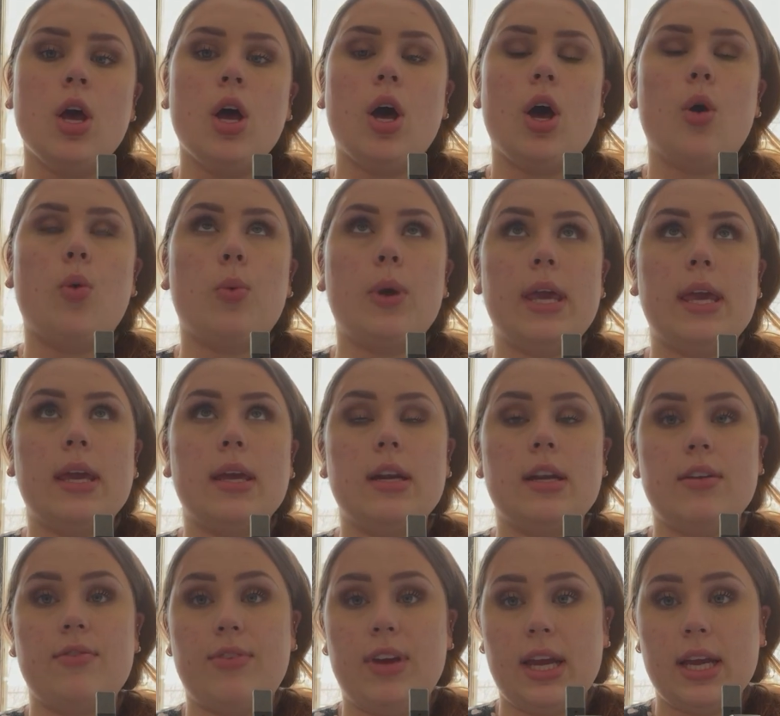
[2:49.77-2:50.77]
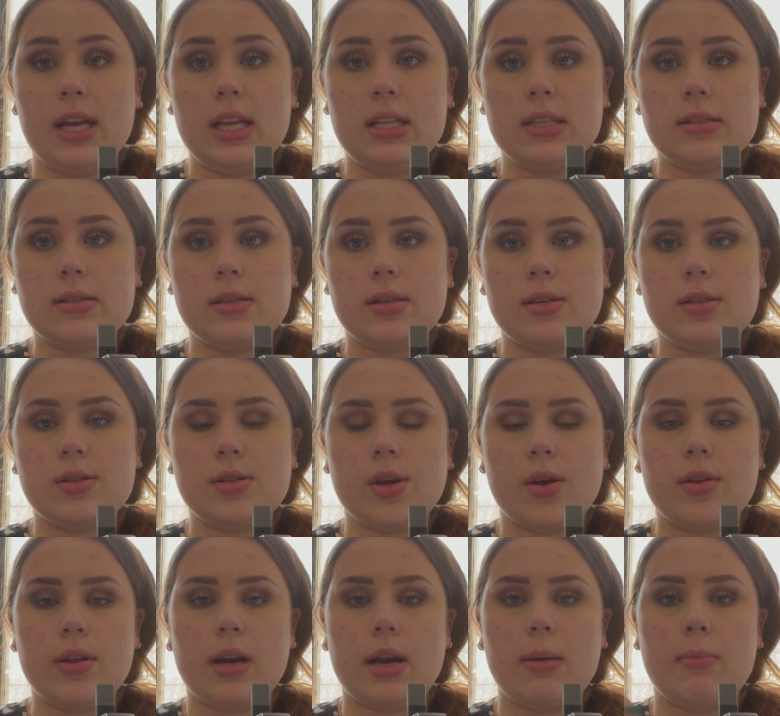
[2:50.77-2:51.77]
a week in advance so
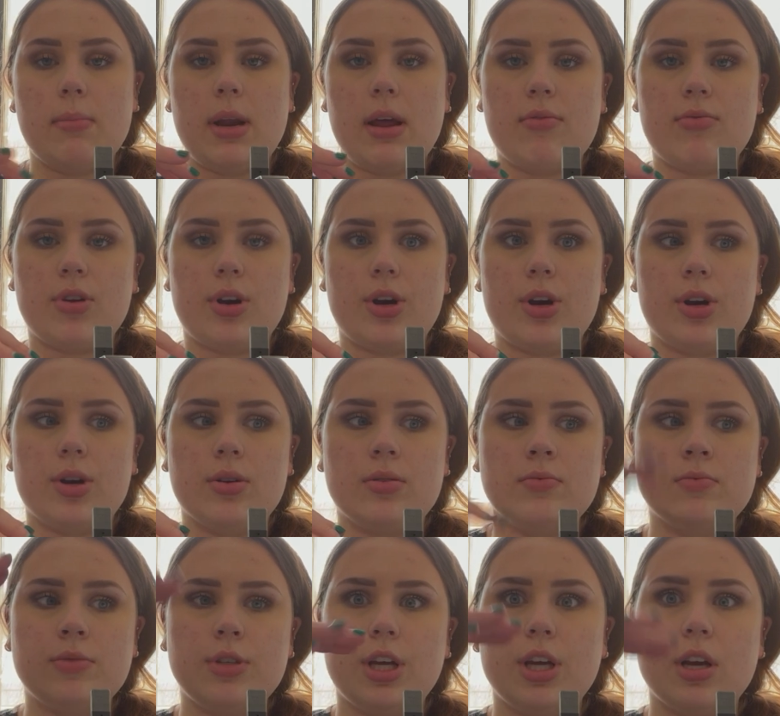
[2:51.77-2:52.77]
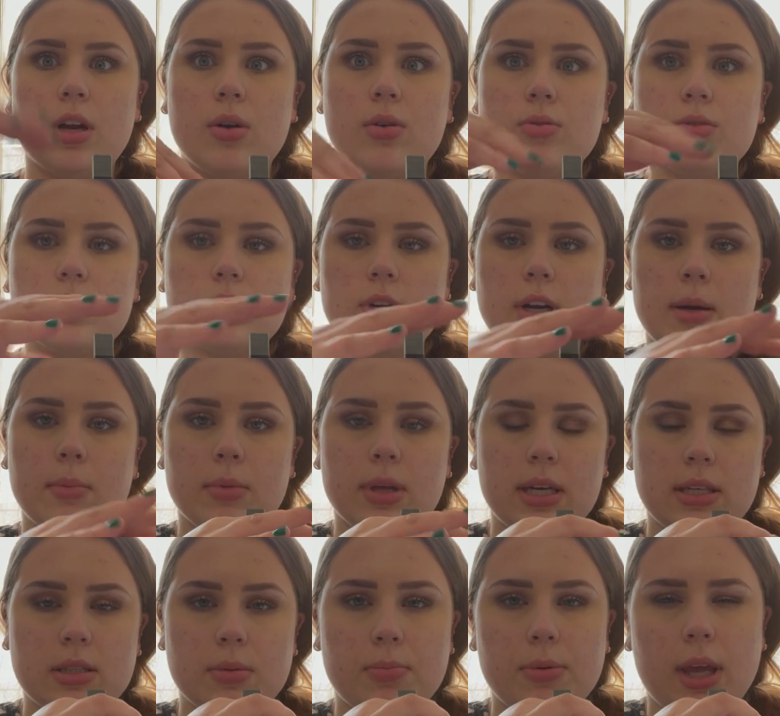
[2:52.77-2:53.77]
that I'm never, you know,
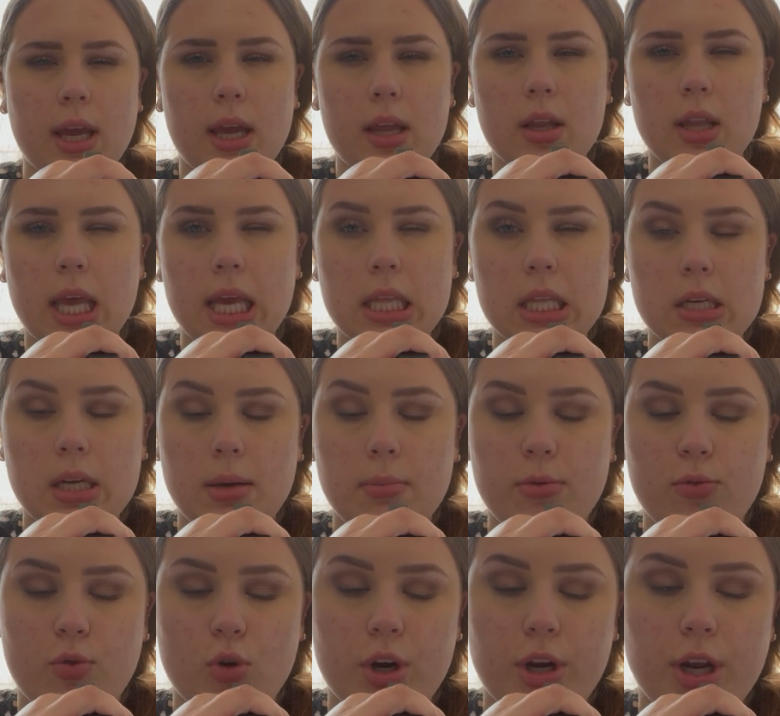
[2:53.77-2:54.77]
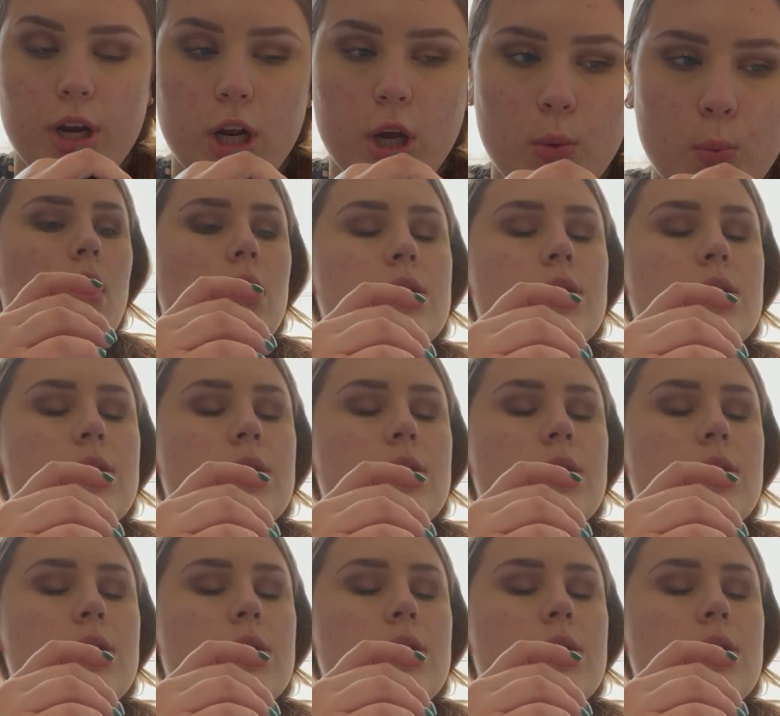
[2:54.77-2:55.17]
scrambling to plan like the day before, you know?